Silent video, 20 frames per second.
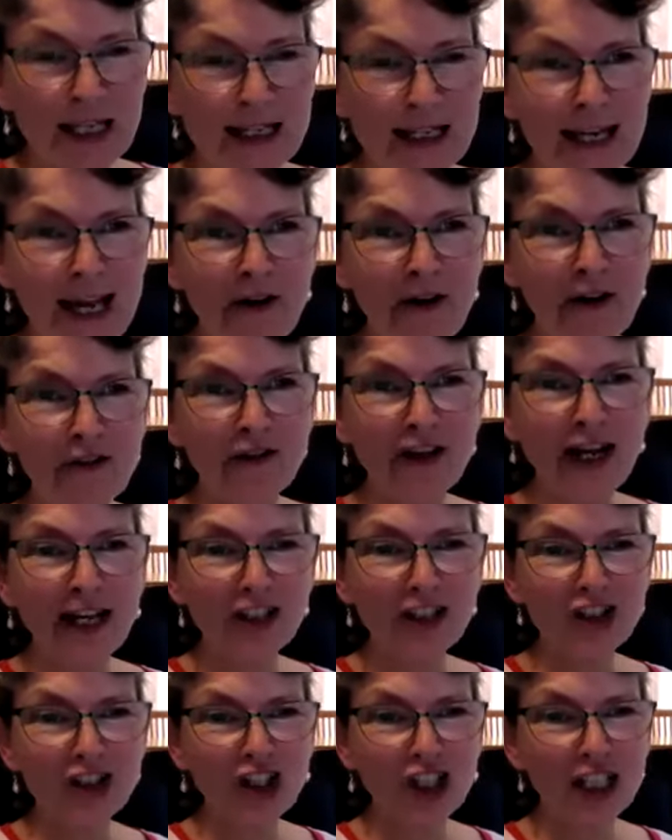Now,
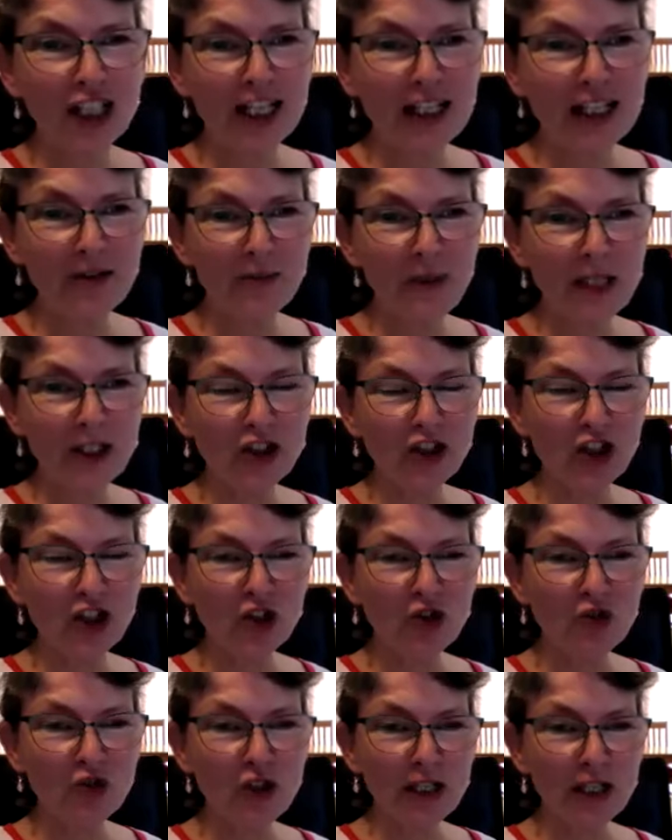eventually, when
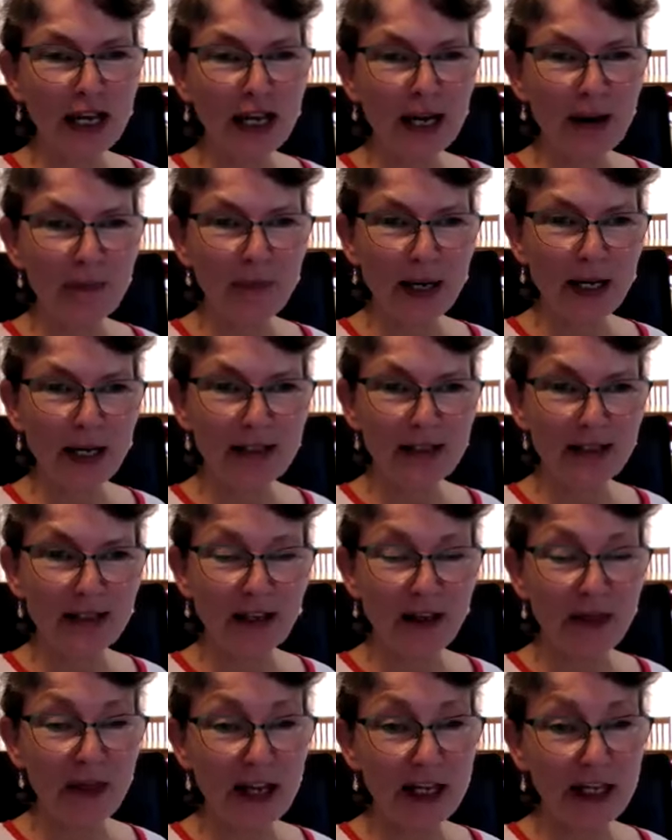children get
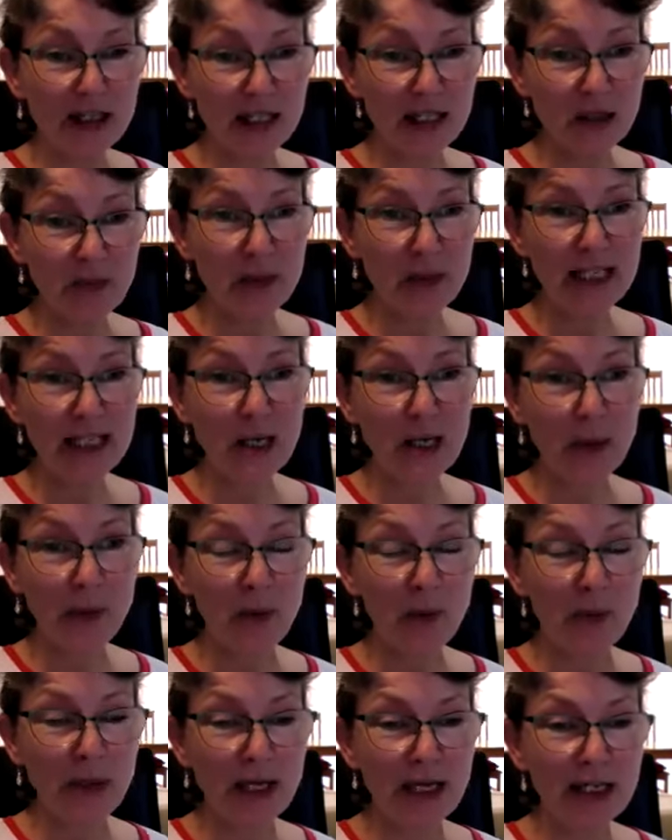better, they can speed up a
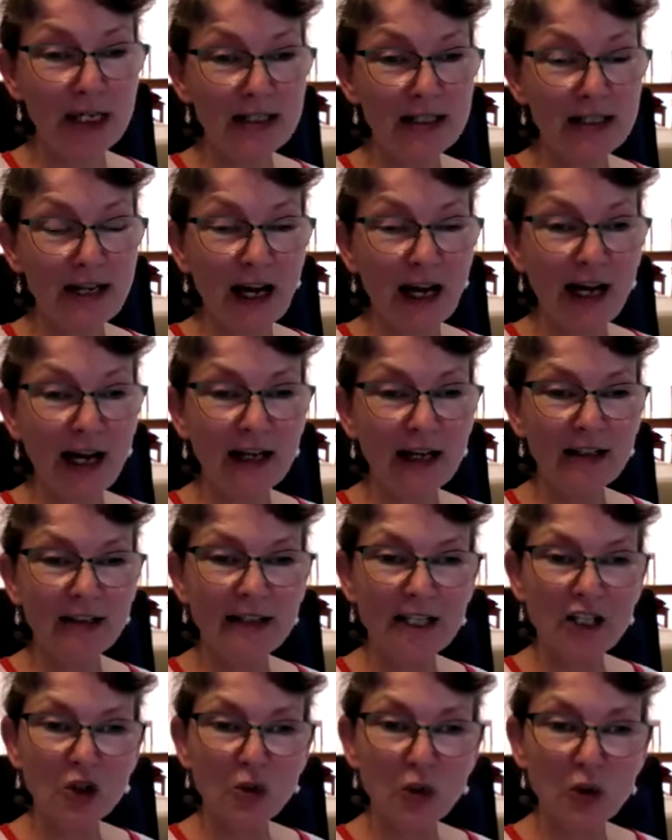bit and
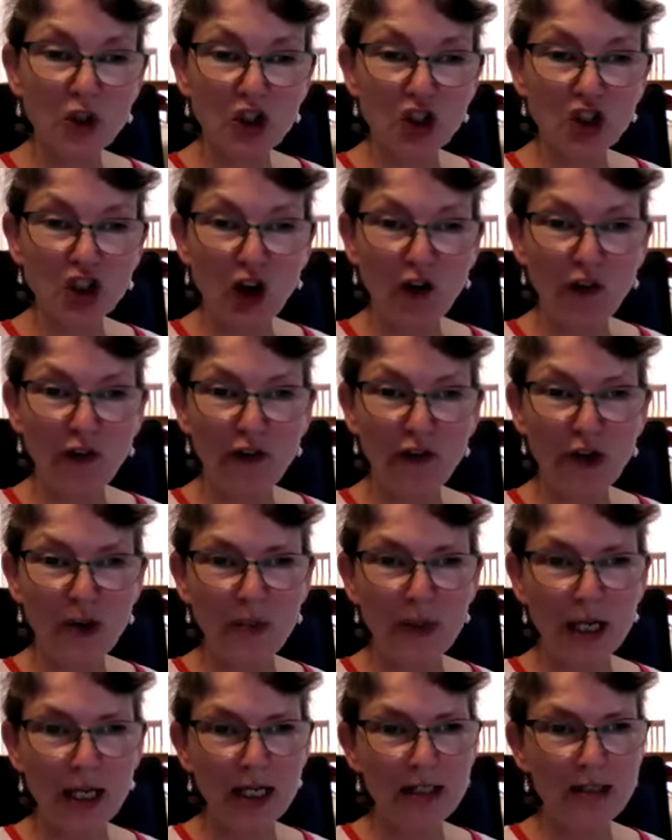this will soften a
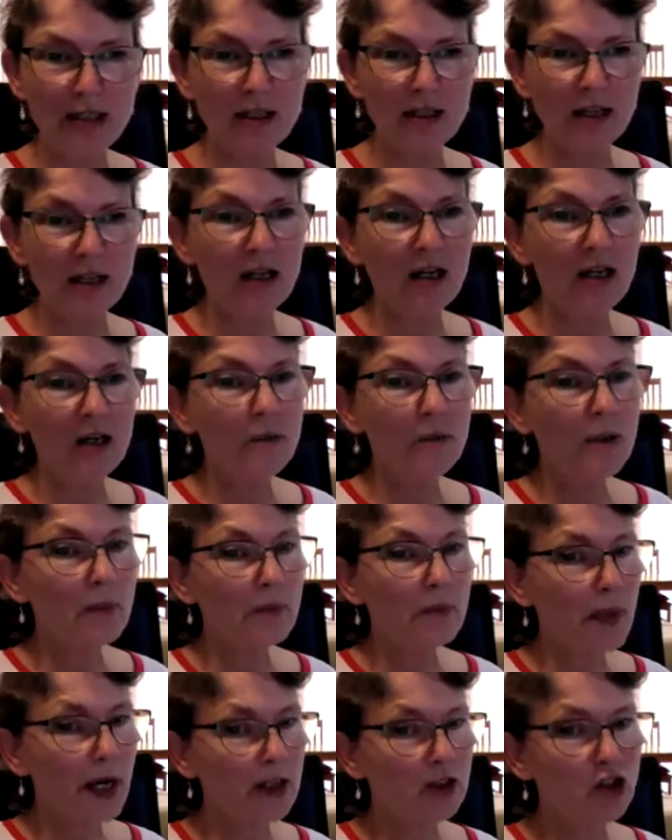bit,
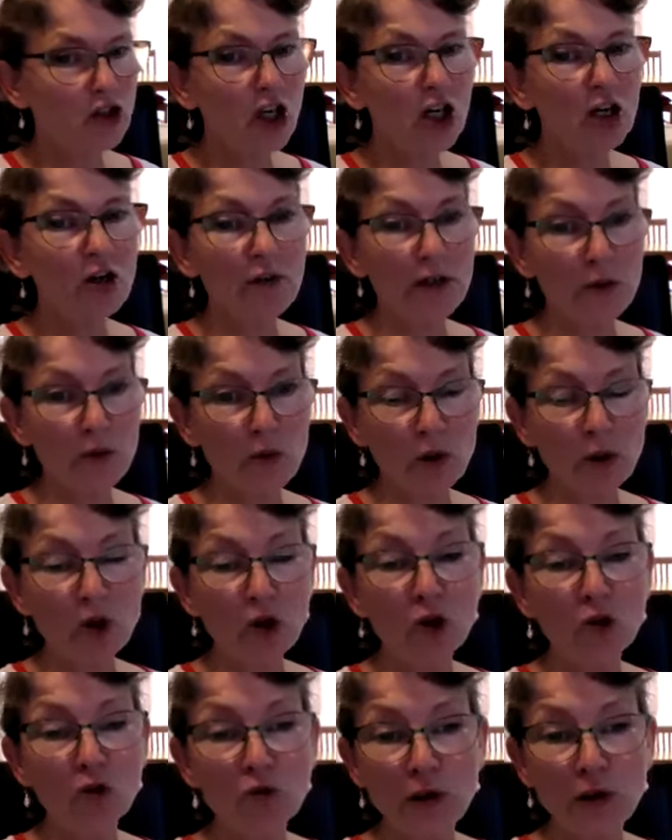but by Jove, it will
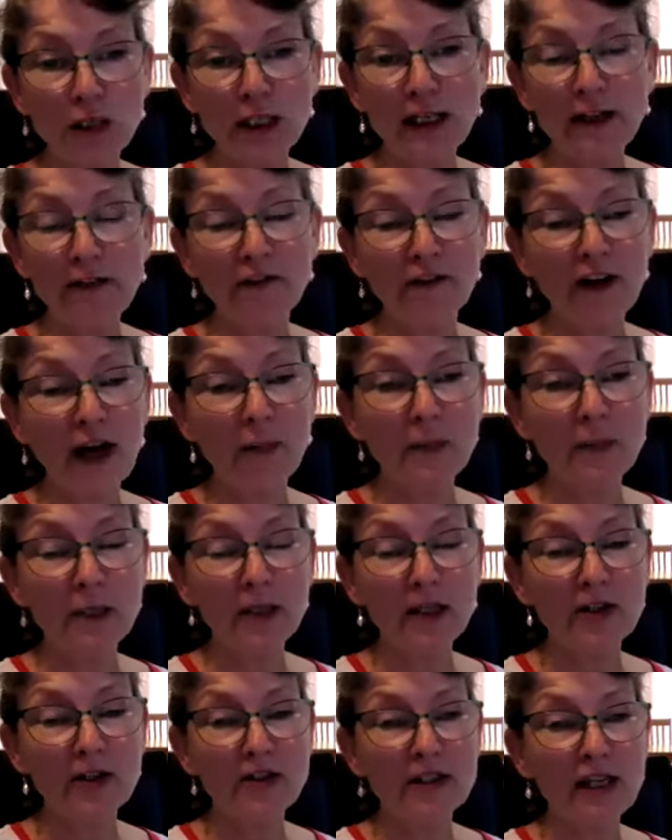look really
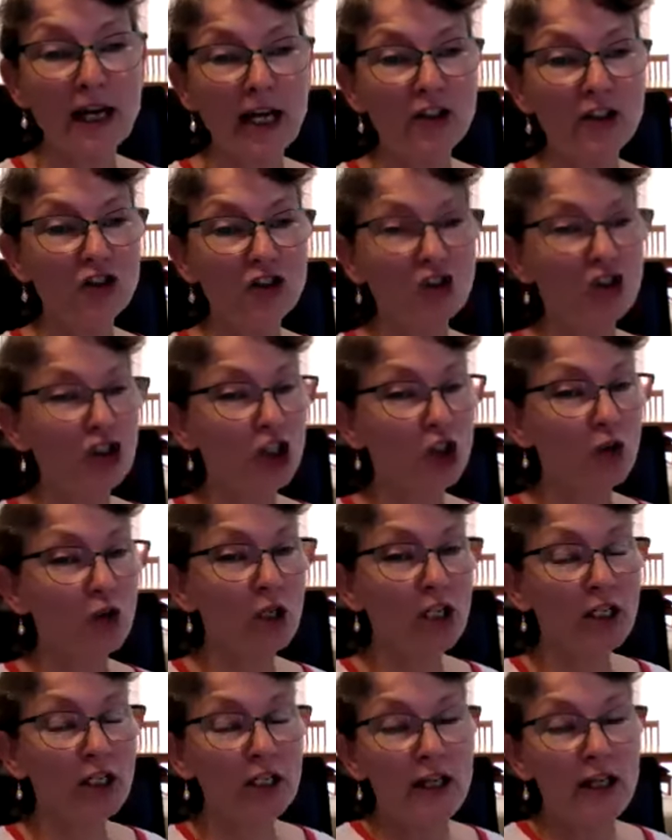fabulous. And you know,
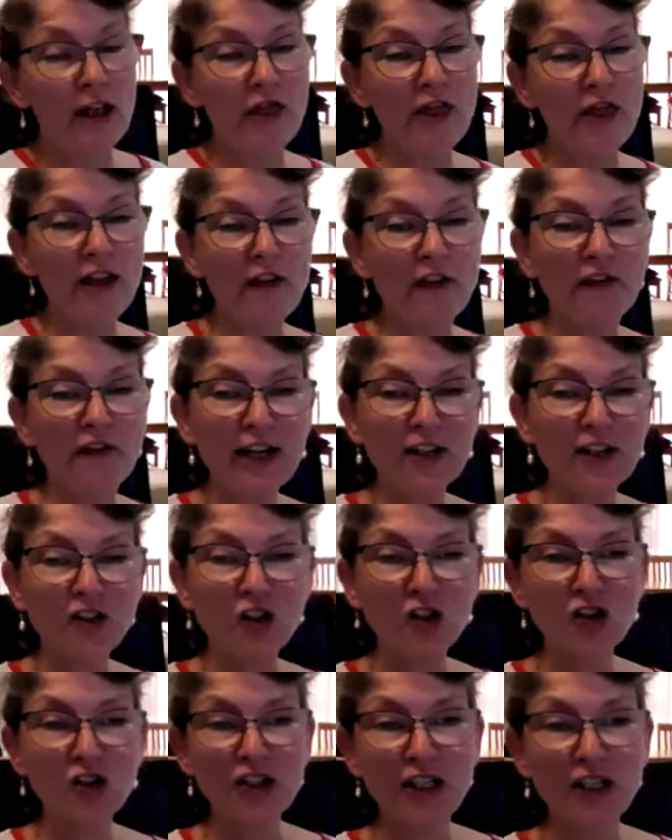the effect
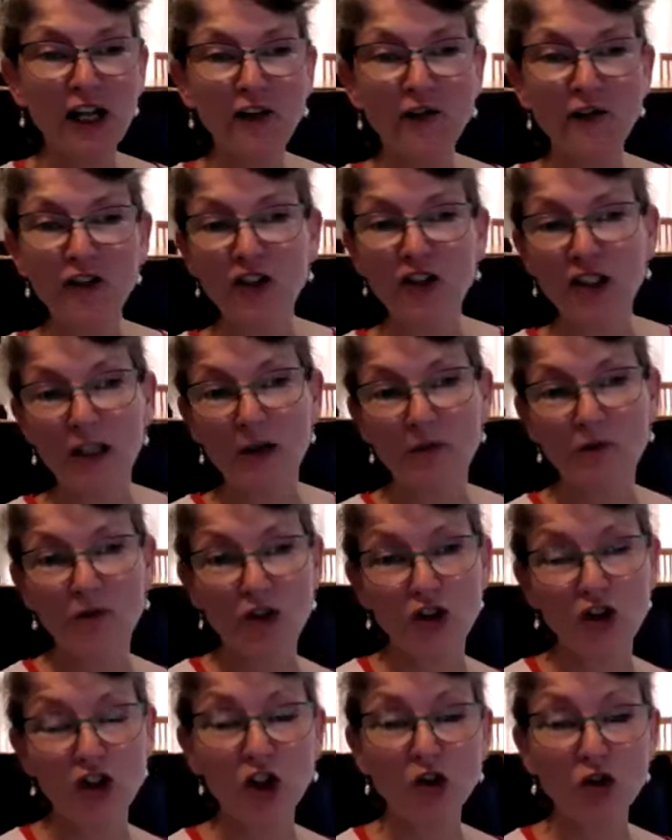on self-esteem for
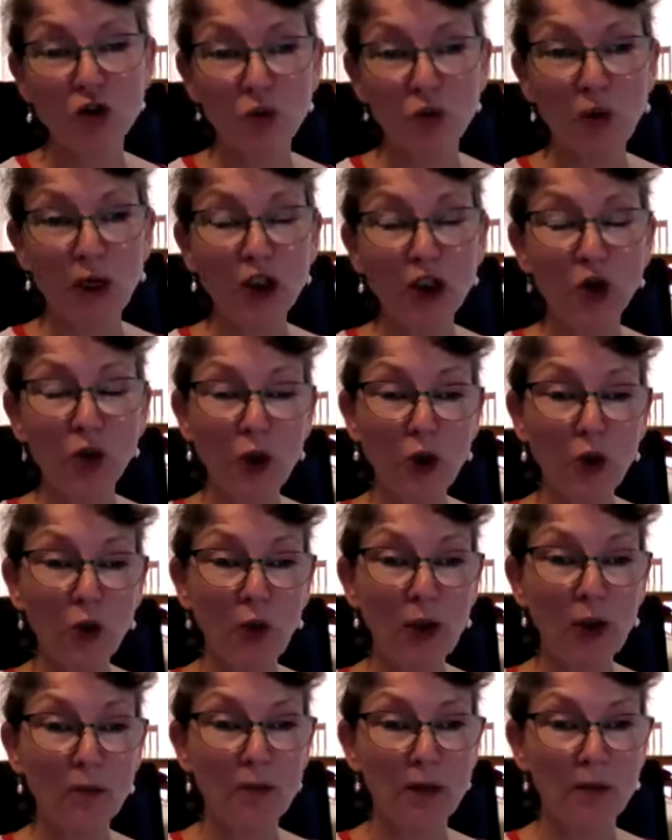children when you
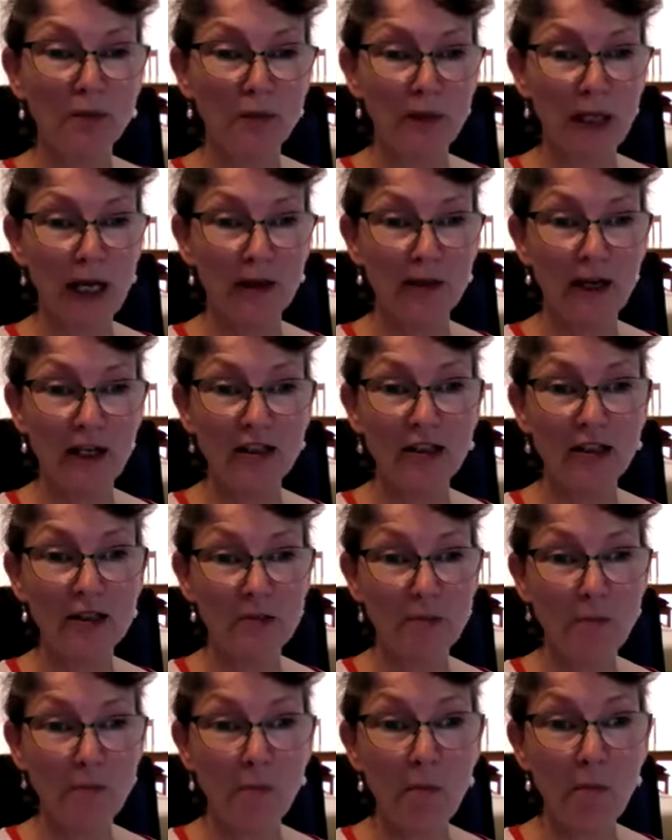equip them like that
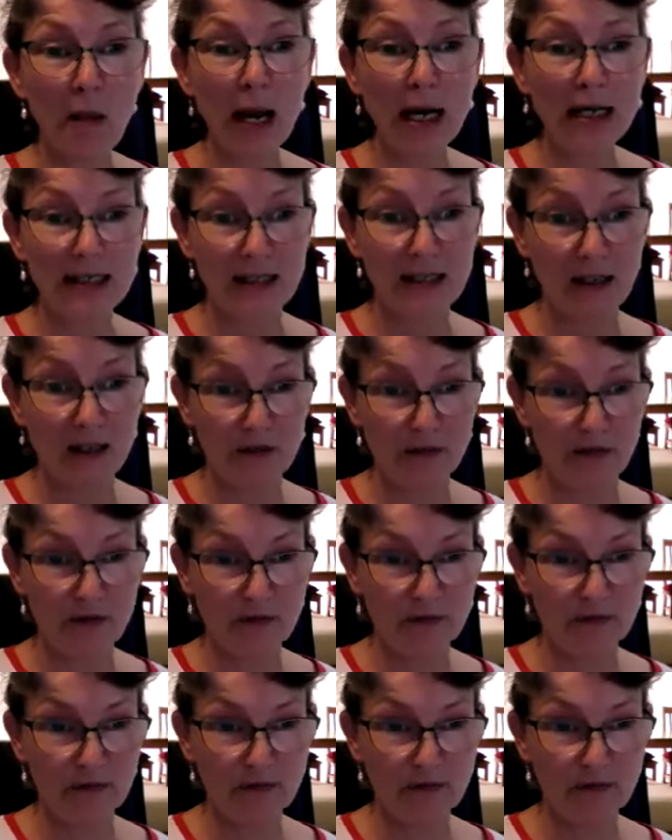is massive.